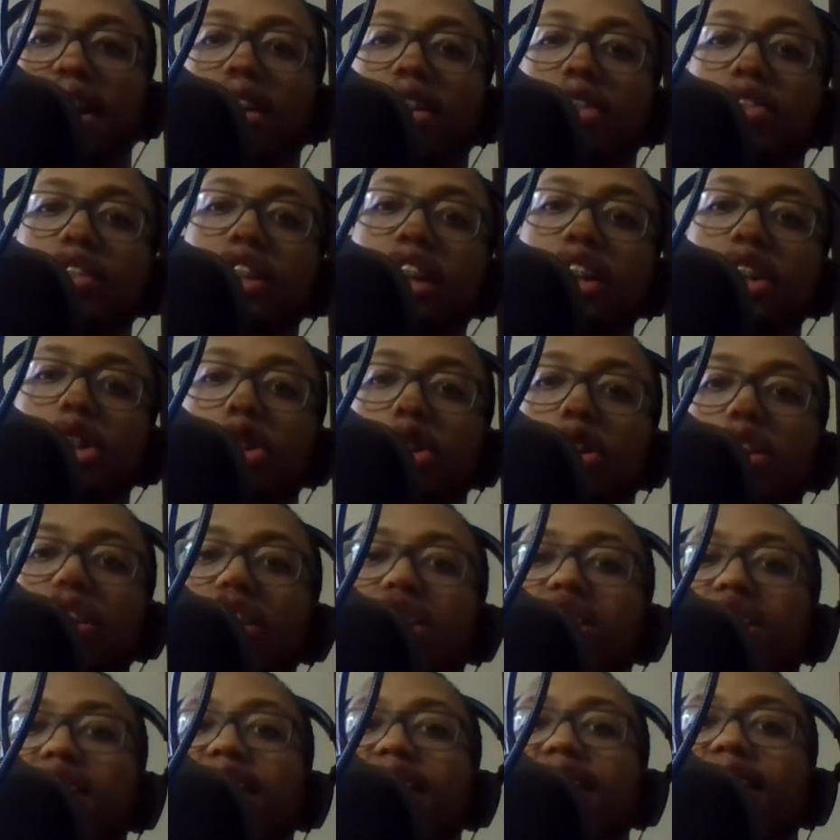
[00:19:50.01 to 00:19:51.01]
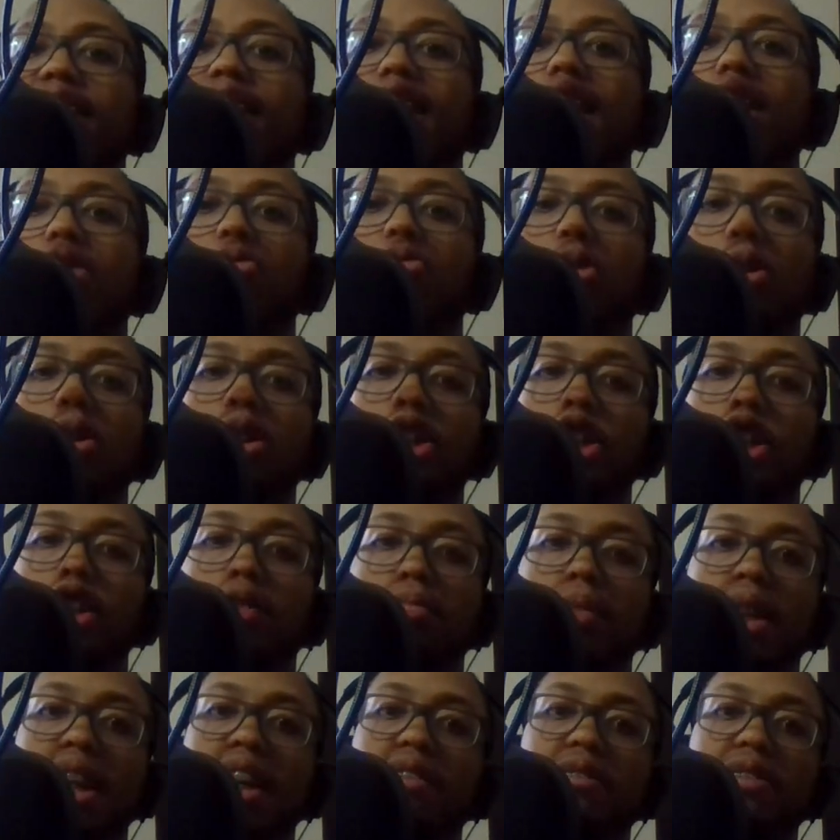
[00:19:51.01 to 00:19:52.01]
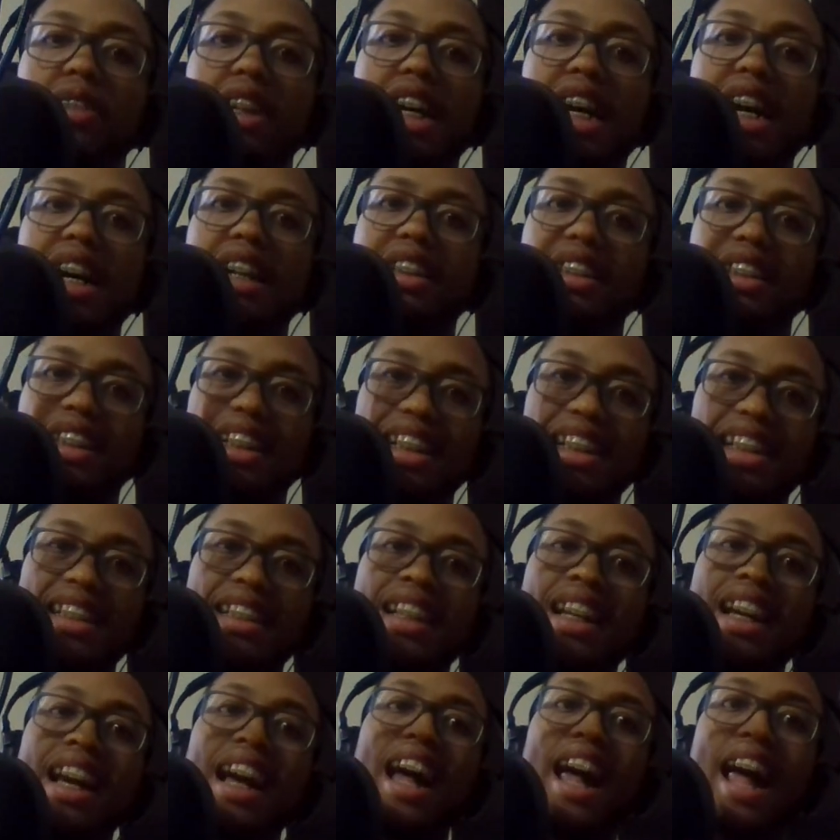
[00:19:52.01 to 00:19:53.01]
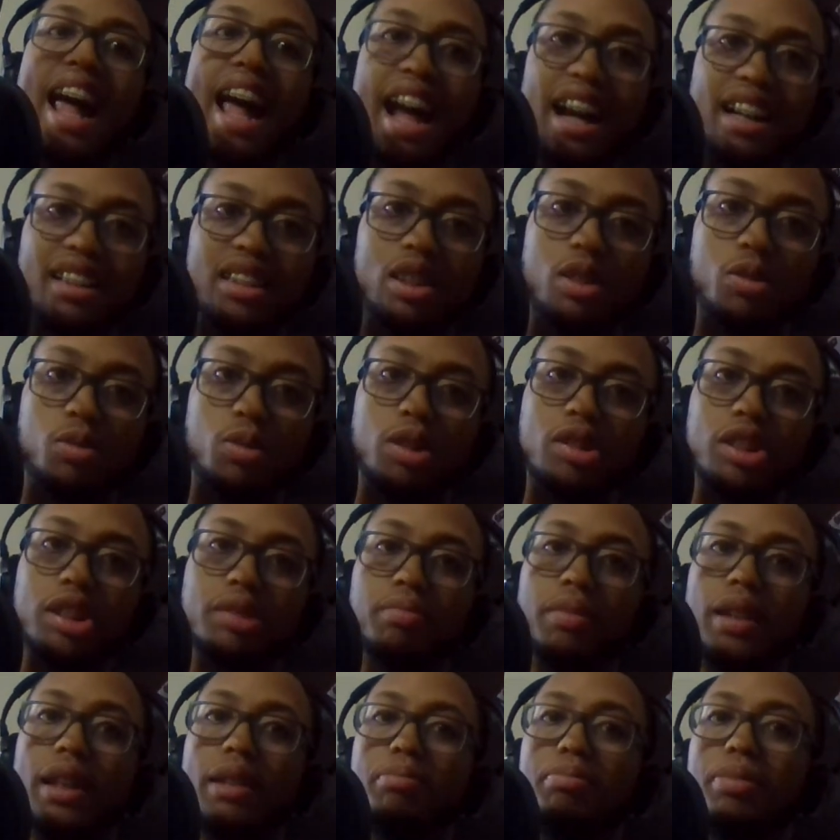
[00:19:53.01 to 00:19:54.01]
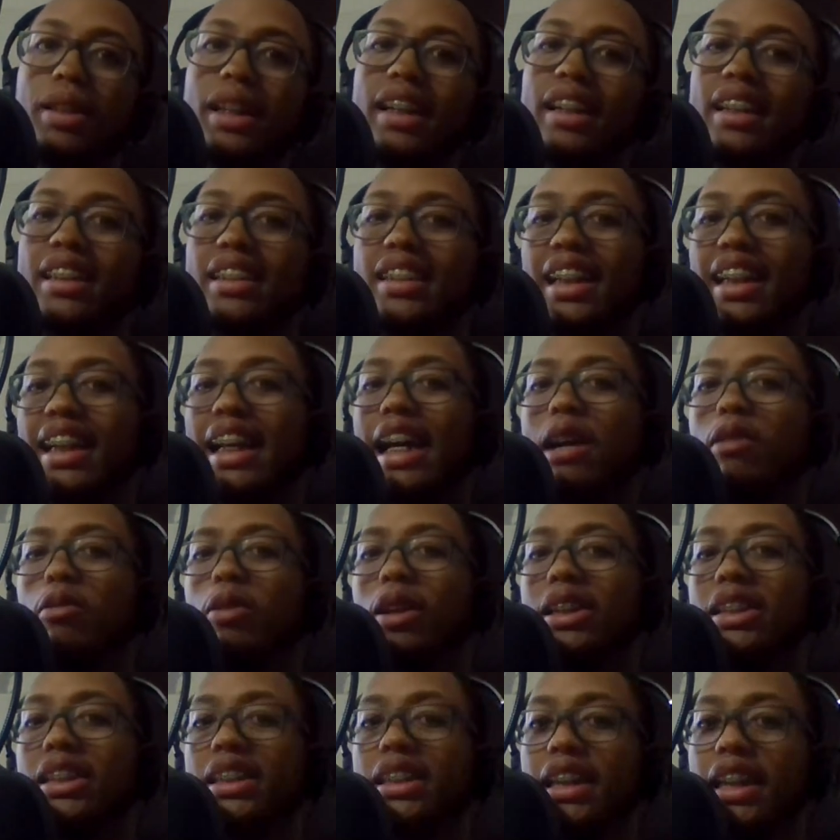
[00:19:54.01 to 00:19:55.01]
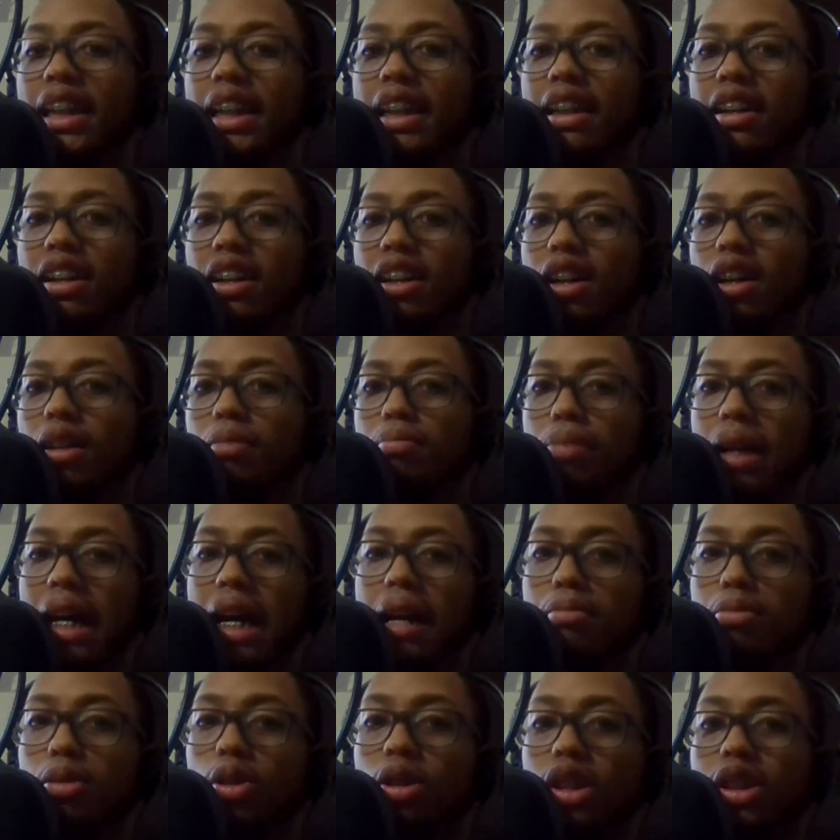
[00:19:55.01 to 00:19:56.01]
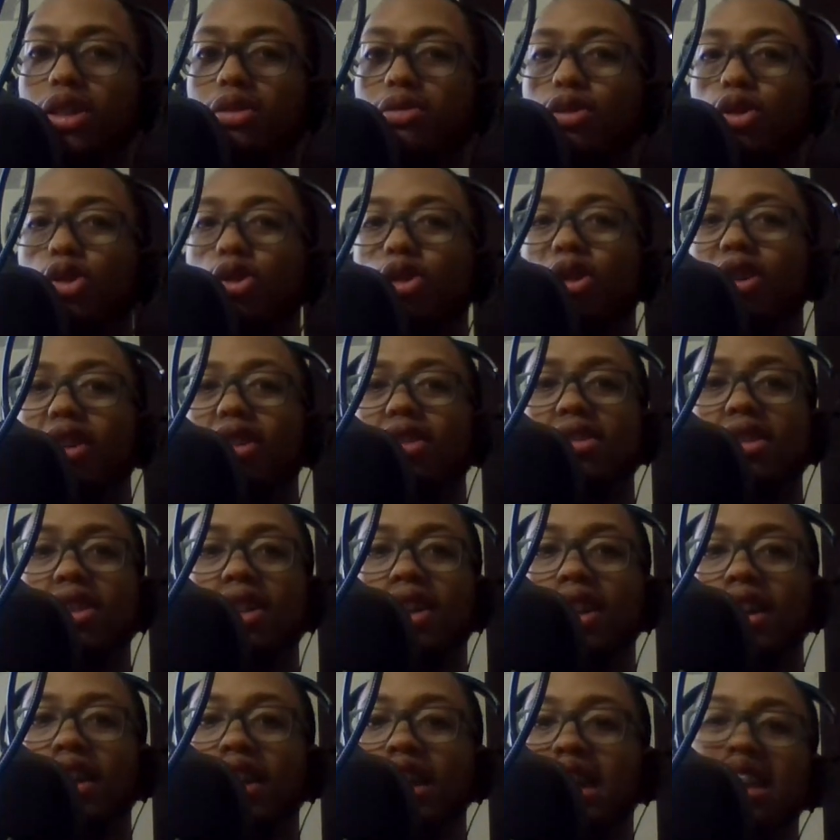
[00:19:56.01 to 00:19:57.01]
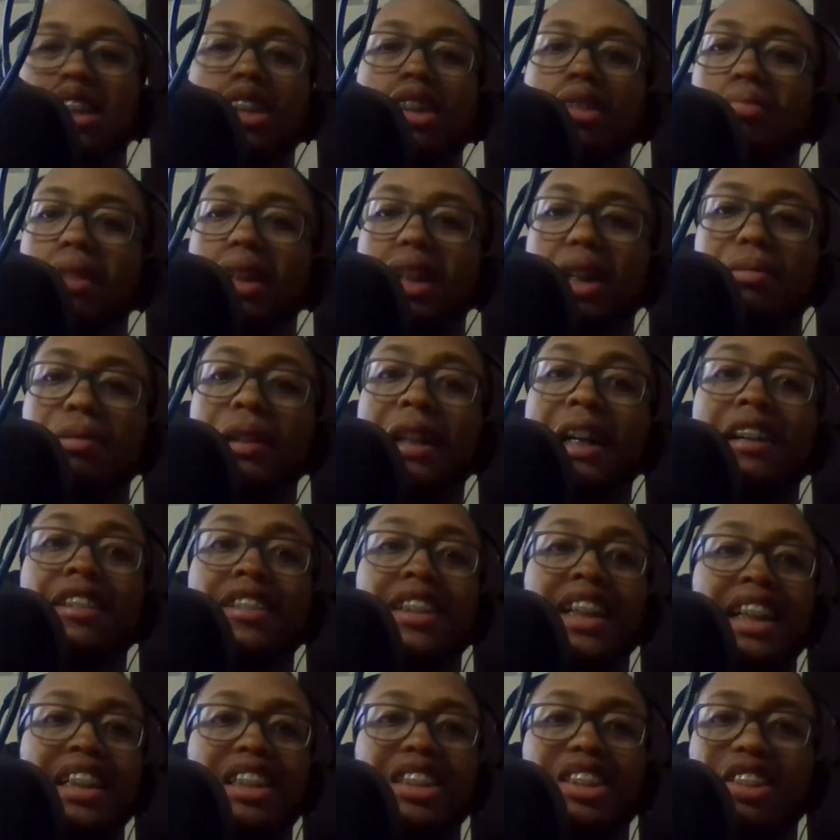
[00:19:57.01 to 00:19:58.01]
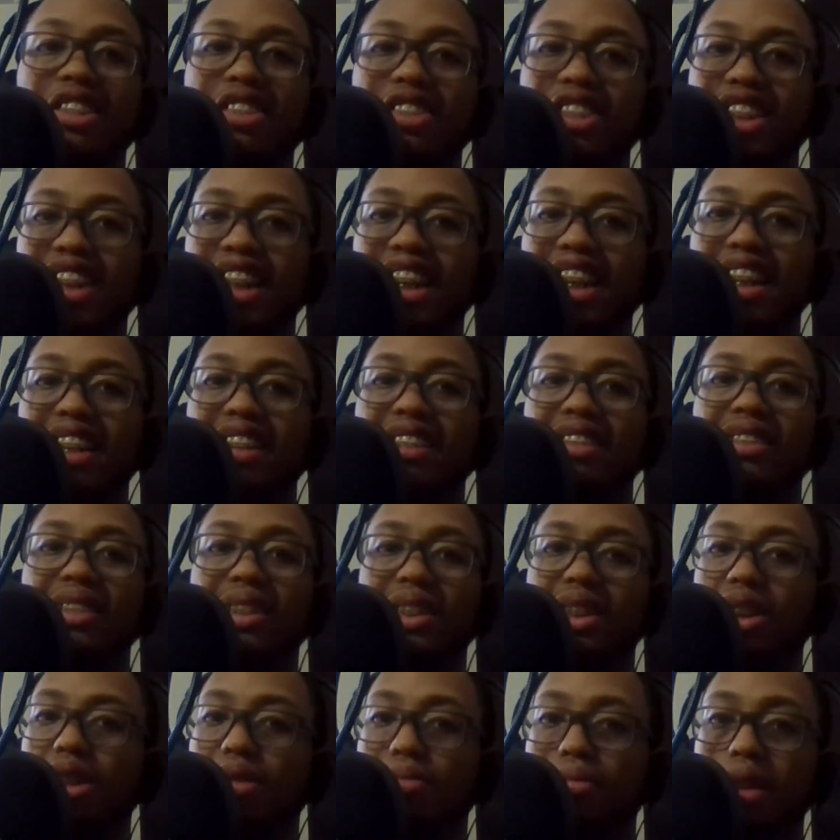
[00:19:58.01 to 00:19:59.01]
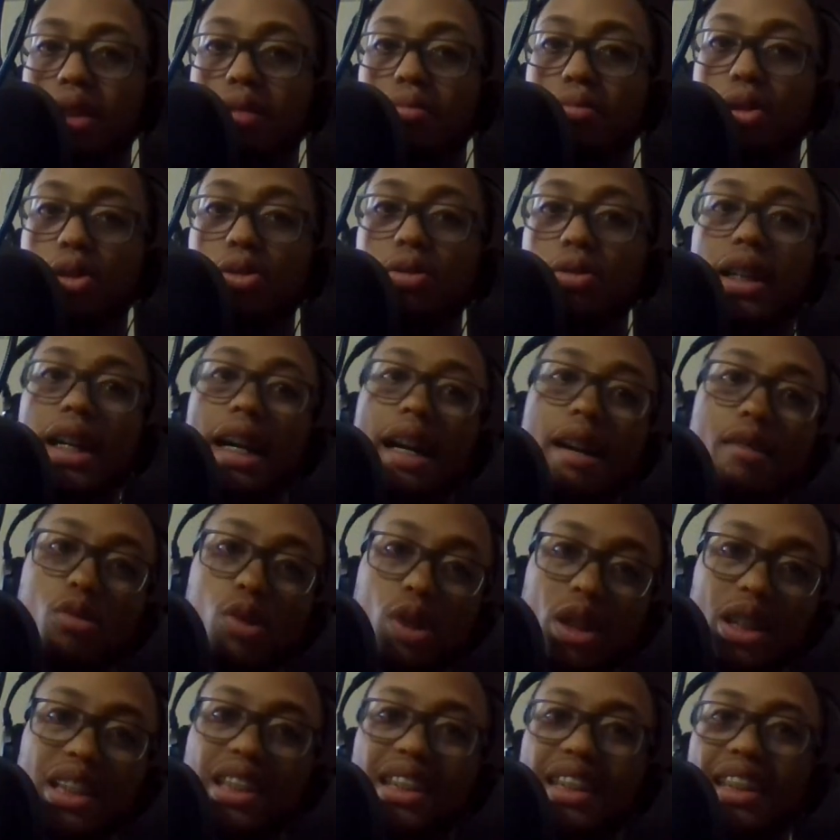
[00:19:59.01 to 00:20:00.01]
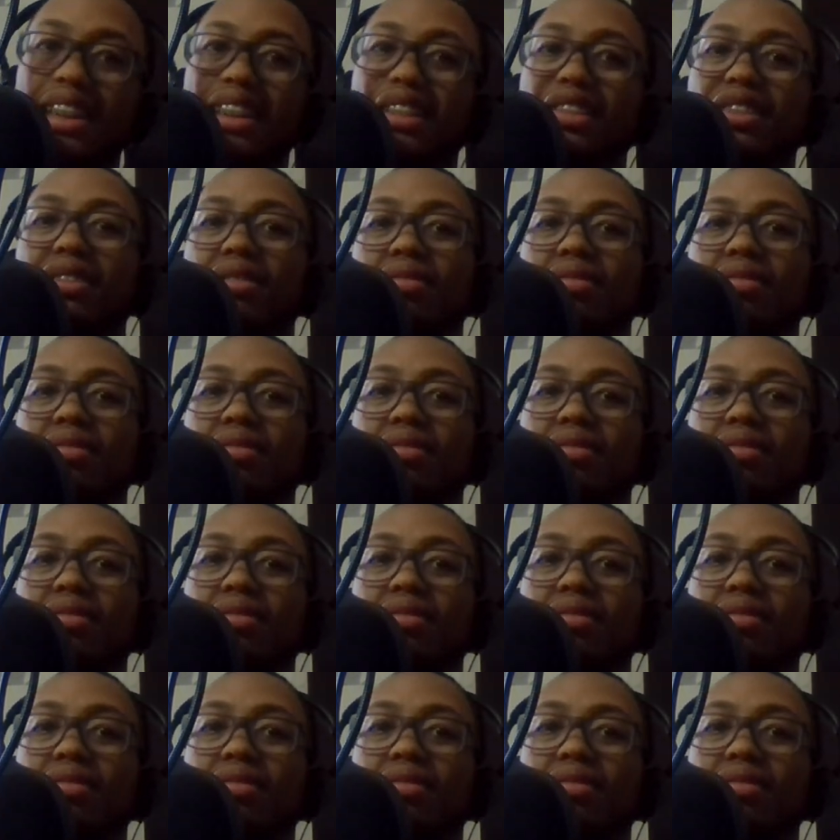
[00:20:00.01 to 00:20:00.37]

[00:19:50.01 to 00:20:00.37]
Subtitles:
Jose Sharks, they signed Will Smith, not the actor Will Smith. P.S. I can't wait to see Bad Boys 4. It's going to be coming out next Thursday. It's going to be a movie I want to see.